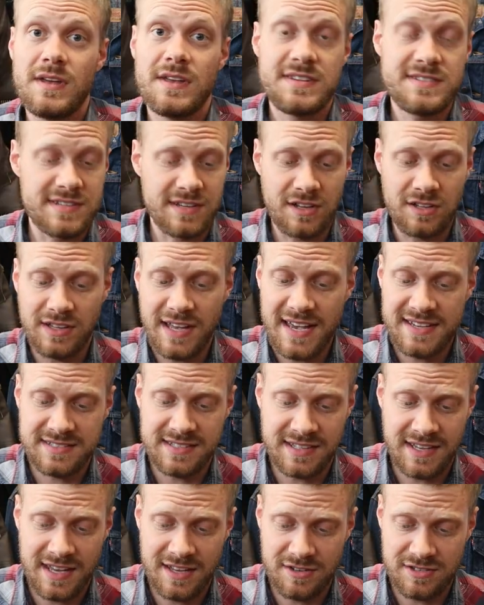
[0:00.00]
This is a
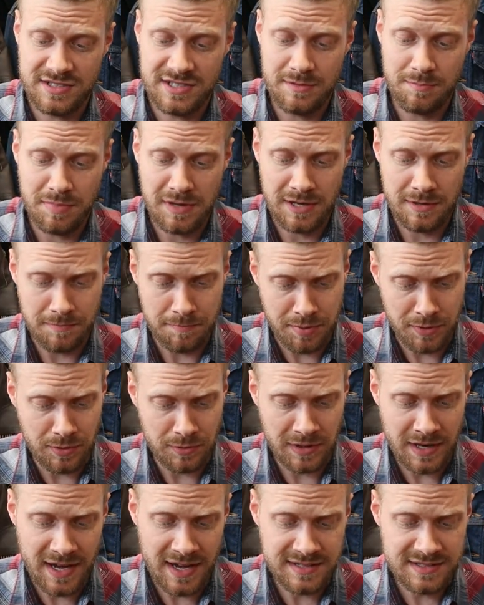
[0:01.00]
classic Anderson Bean
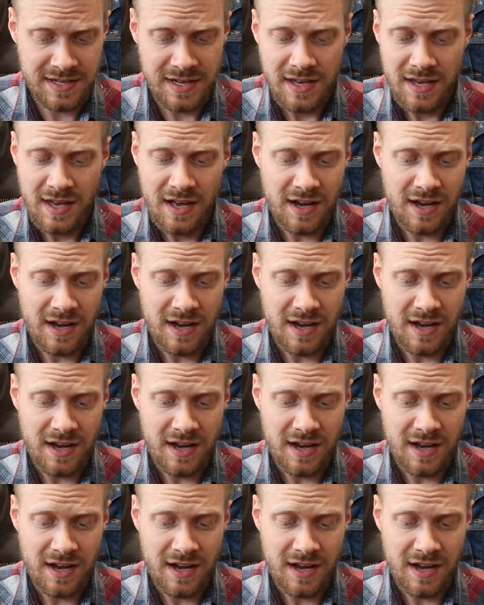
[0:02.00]
boot, guys.